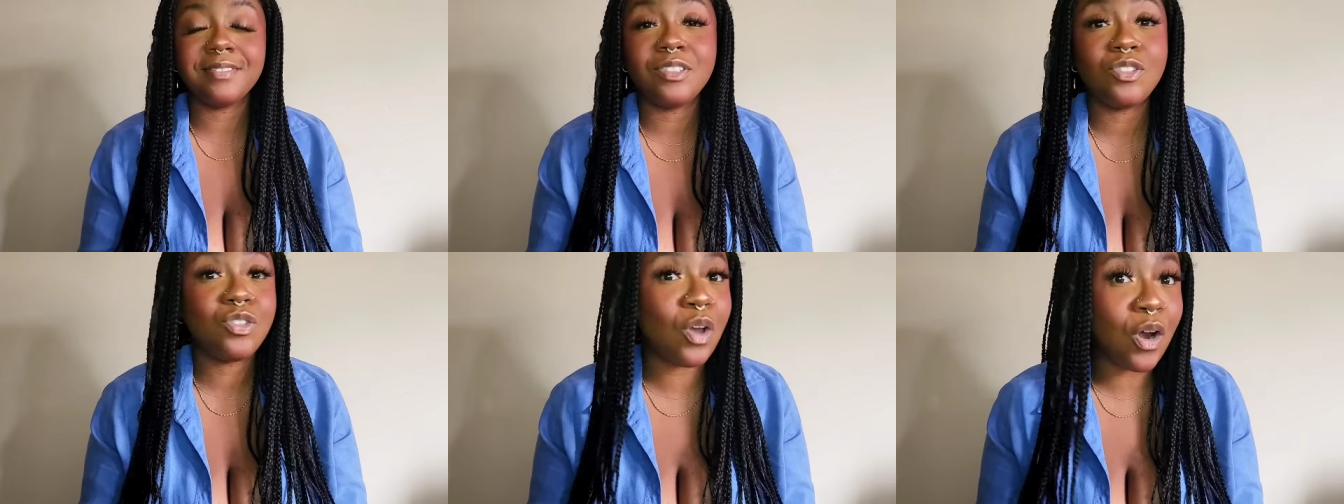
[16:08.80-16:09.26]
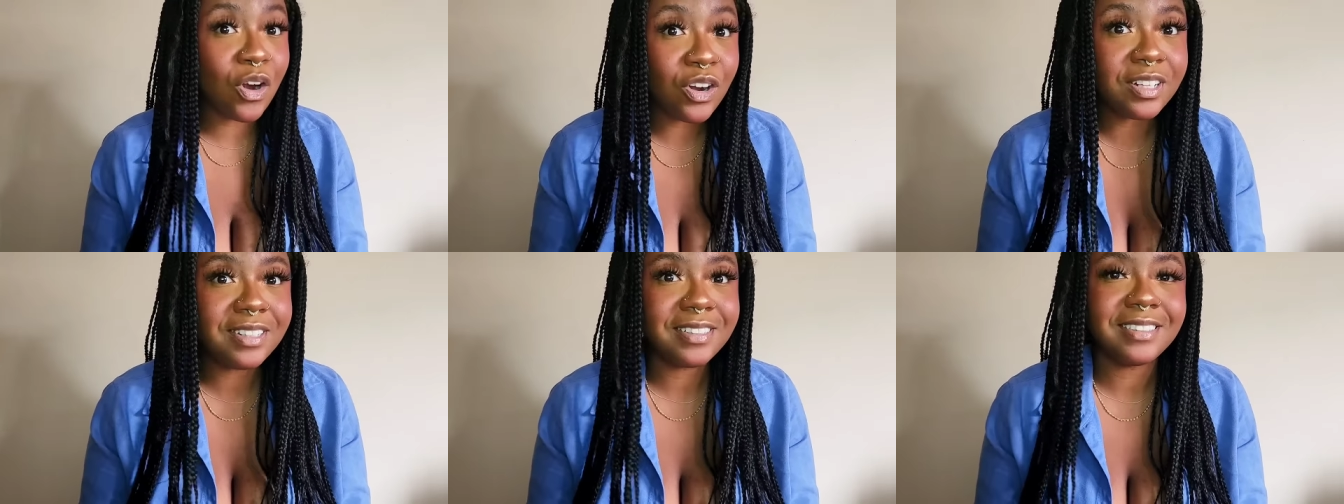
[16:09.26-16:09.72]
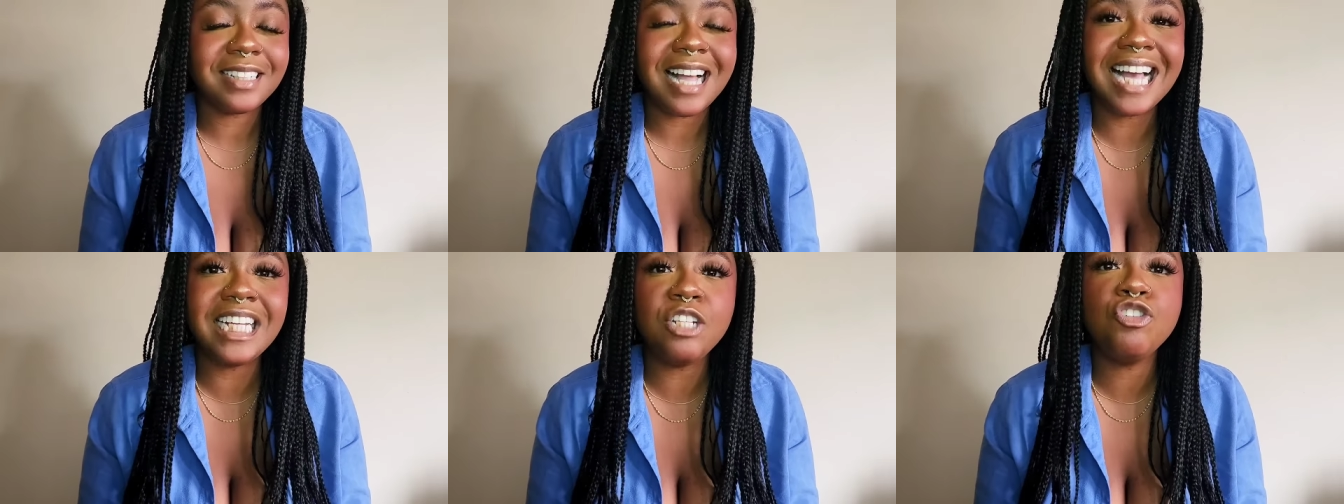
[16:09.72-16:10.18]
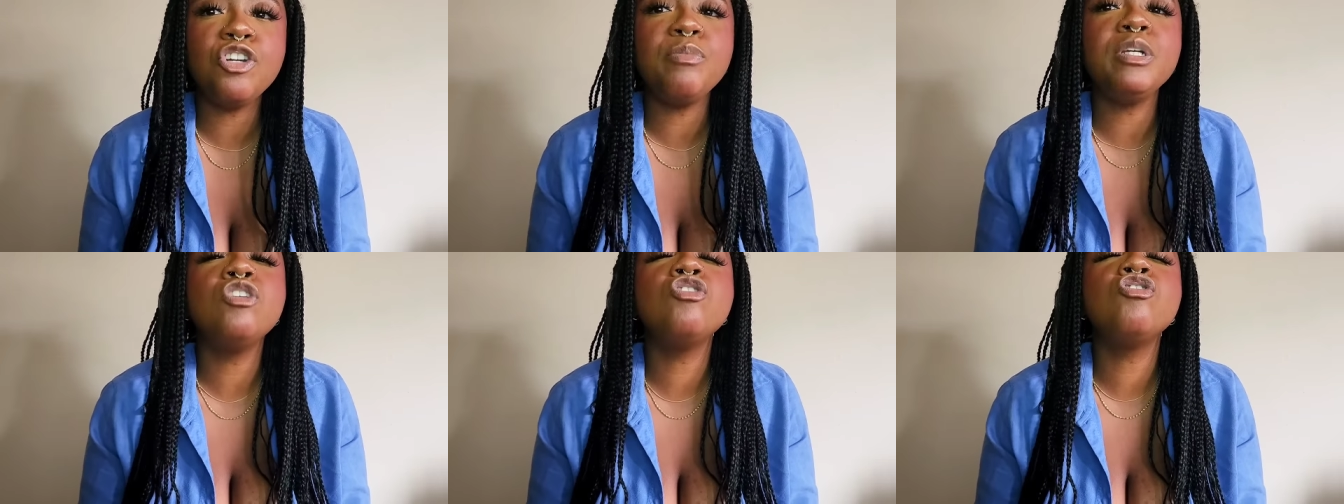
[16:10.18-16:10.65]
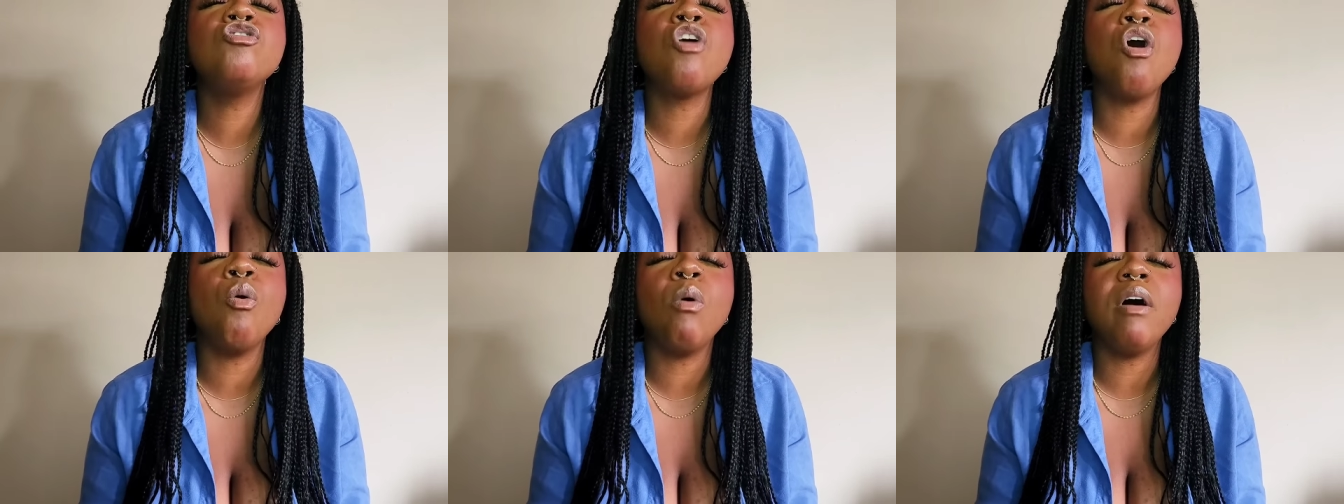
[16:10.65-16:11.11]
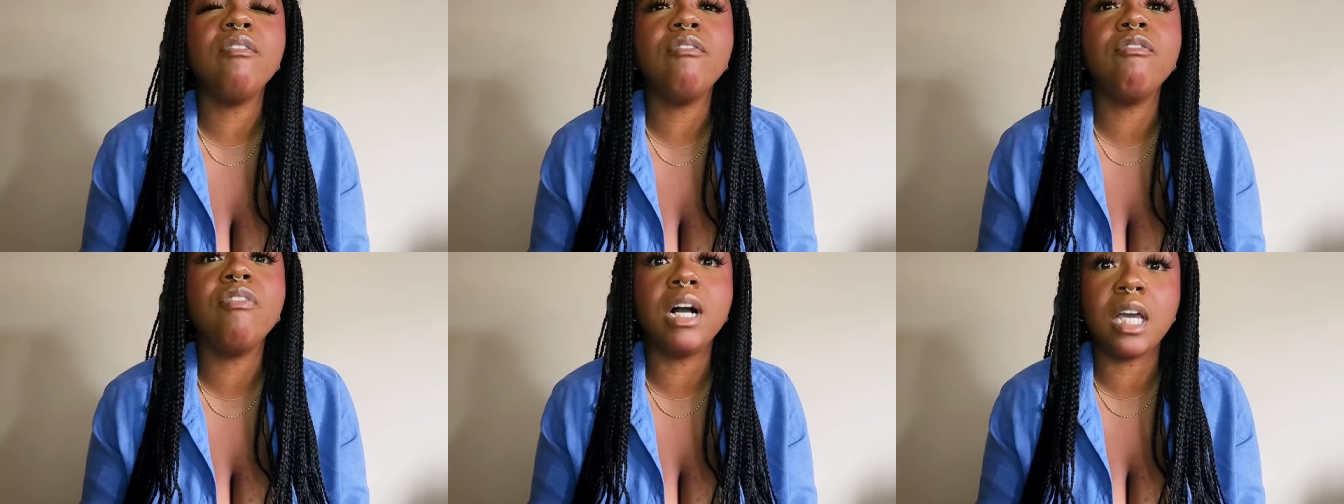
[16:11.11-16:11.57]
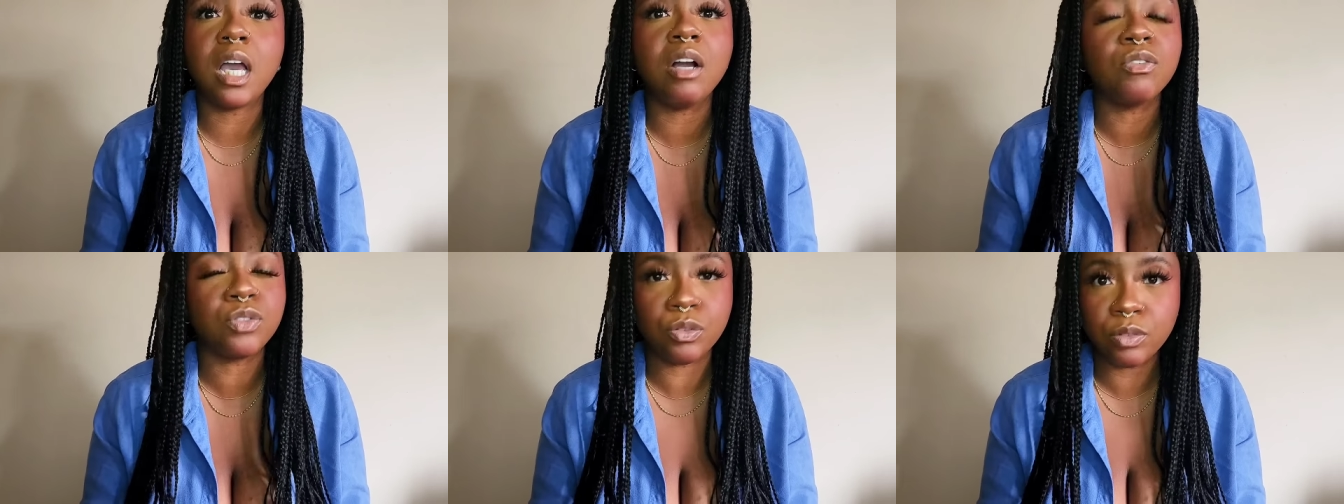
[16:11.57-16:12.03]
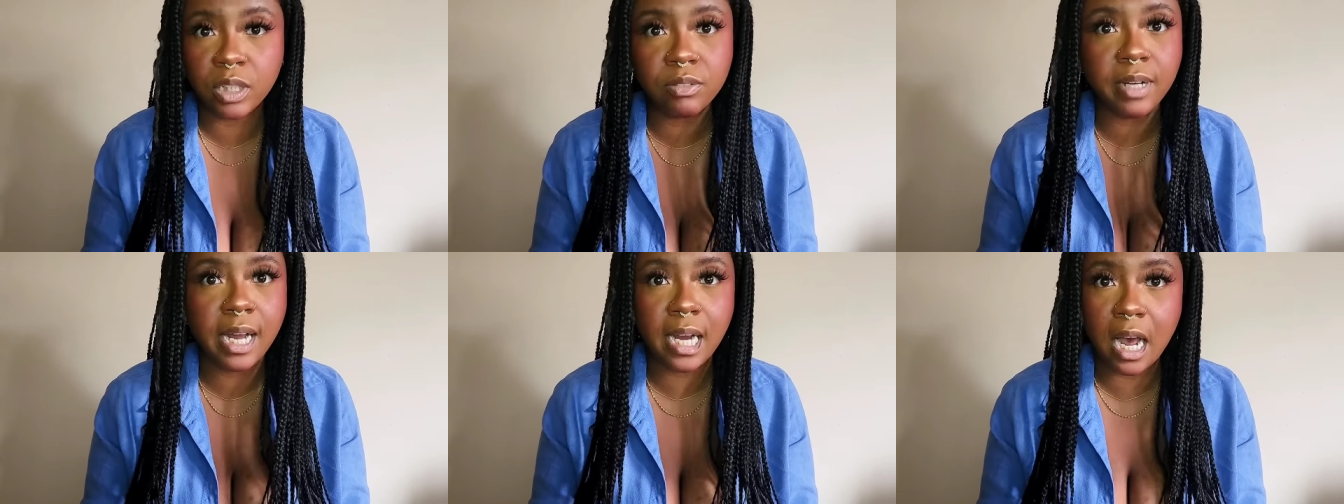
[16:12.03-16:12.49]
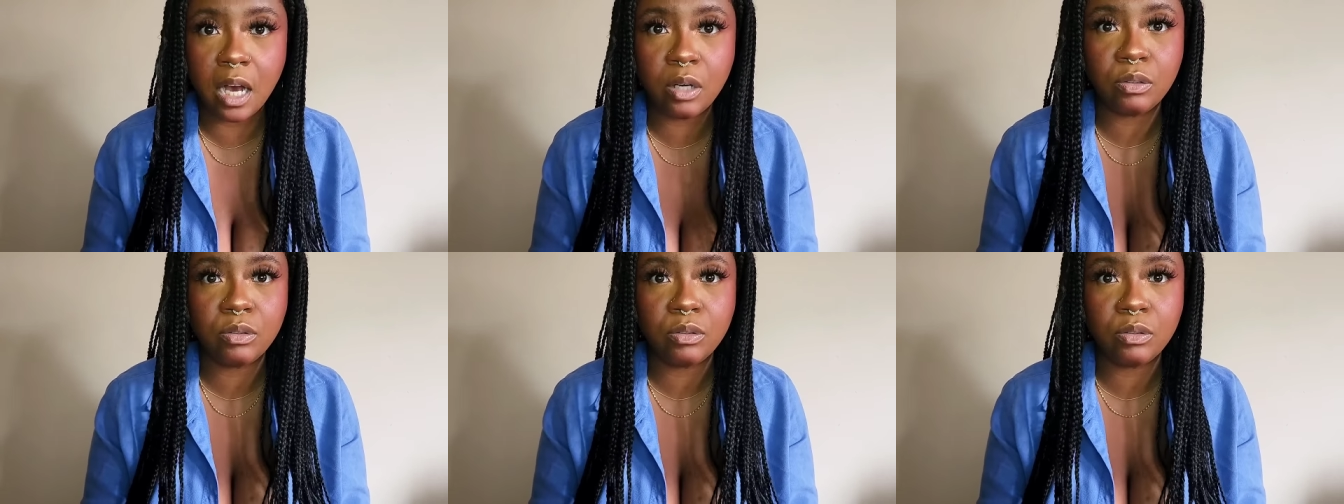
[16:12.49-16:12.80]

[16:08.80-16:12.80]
Sir, I need you to be so fucking for real right now.